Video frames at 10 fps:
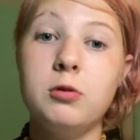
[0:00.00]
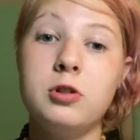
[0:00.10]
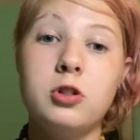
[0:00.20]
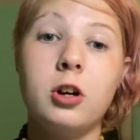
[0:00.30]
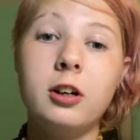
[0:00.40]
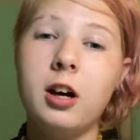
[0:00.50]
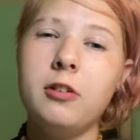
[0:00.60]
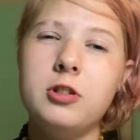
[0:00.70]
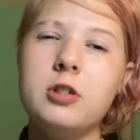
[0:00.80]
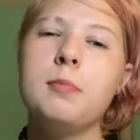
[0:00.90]
start off
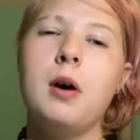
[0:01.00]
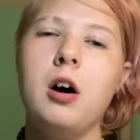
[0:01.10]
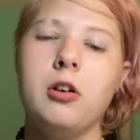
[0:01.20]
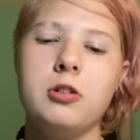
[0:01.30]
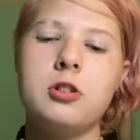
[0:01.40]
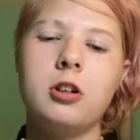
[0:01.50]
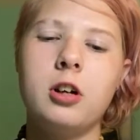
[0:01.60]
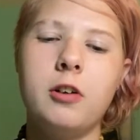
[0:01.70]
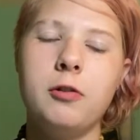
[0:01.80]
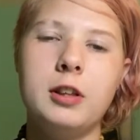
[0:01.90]
small. Start
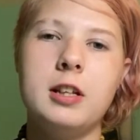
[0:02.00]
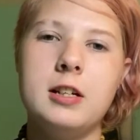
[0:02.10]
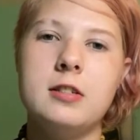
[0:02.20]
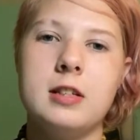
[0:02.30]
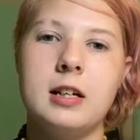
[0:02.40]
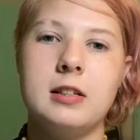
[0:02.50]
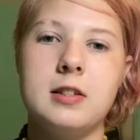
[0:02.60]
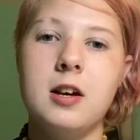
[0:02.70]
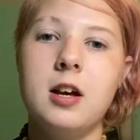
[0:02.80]
off with these things.